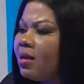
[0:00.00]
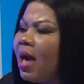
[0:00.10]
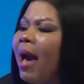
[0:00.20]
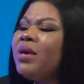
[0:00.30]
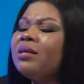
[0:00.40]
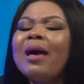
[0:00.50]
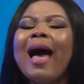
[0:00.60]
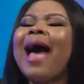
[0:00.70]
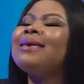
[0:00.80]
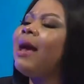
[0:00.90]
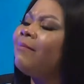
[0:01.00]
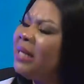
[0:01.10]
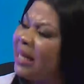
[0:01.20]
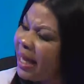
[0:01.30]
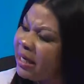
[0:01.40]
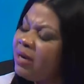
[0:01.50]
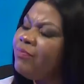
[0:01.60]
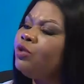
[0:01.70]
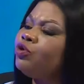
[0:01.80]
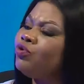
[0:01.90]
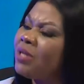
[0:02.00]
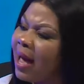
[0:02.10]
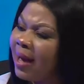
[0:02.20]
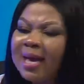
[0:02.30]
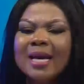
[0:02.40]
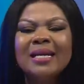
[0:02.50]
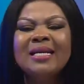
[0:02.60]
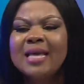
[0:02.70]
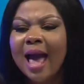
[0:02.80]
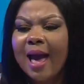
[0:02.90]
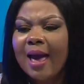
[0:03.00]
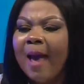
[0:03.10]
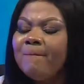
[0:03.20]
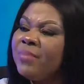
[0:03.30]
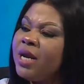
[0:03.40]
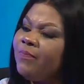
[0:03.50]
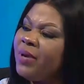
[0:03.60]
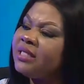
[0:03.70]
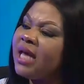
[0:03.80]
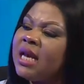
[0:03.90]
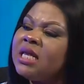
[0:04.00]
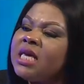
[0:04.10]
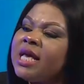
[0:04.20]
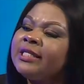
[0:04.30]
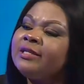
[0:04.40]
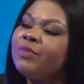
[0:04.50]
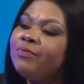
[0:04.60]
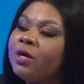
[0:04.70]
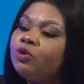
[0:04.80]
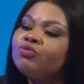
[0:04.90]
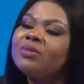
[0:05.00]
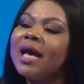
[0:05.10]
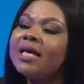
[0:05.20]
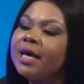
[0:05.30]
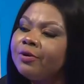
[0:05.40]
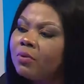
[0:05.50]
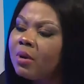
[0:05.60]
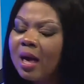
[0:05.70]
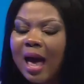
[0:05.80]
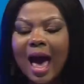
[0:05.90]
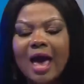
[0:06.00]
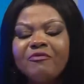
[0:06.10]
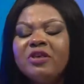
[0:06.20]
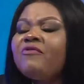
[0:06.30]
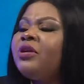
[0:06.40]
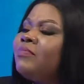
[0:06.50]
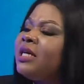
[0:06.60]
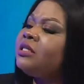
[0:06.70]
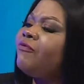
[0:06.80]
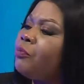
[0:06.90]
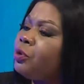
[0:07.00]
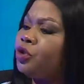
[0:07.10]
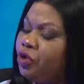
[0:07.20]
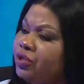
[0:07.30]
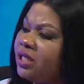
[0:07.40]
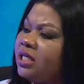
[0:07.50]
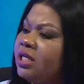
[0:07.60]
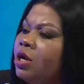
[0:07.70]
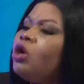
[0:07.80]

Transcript: I mean, I am learning. Dear, 10 years be meant to me a year. No, I have given myself opportunity